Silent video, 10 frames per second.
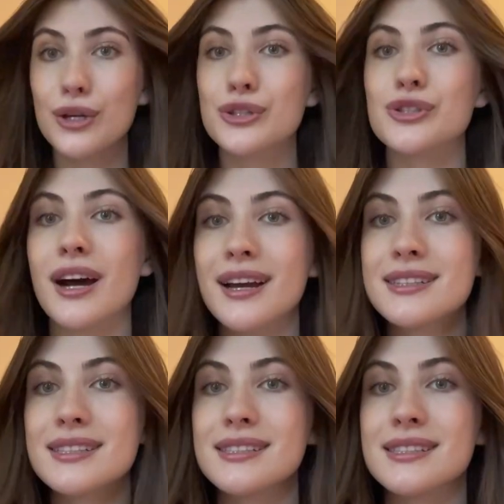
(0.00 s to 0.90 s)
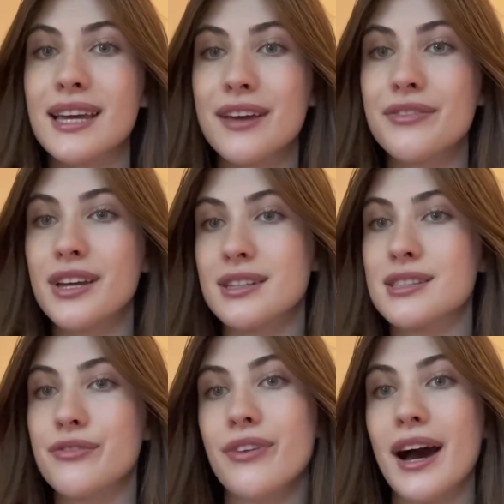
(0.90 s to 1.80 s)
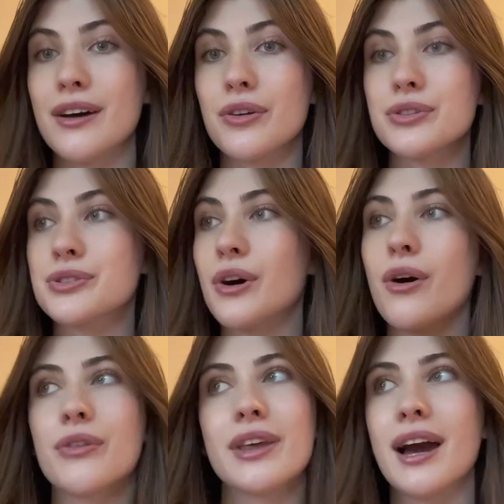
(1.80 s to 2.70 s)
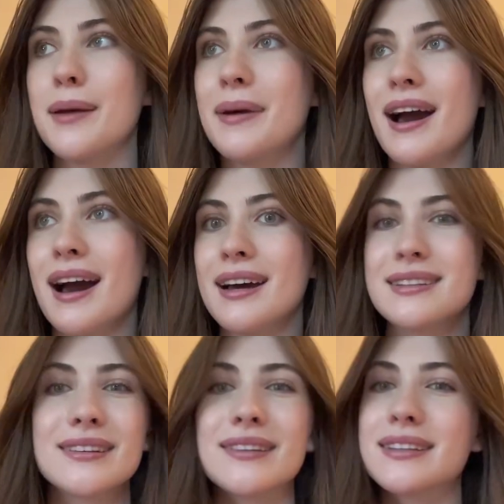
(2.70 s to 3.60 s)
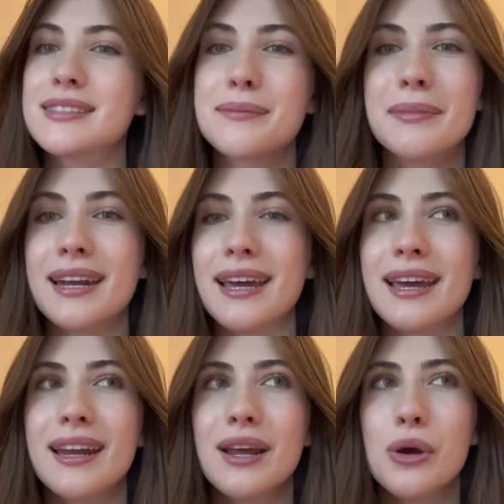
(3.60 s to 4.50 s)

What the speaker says: Trying to save things to files on the iPad to like submit it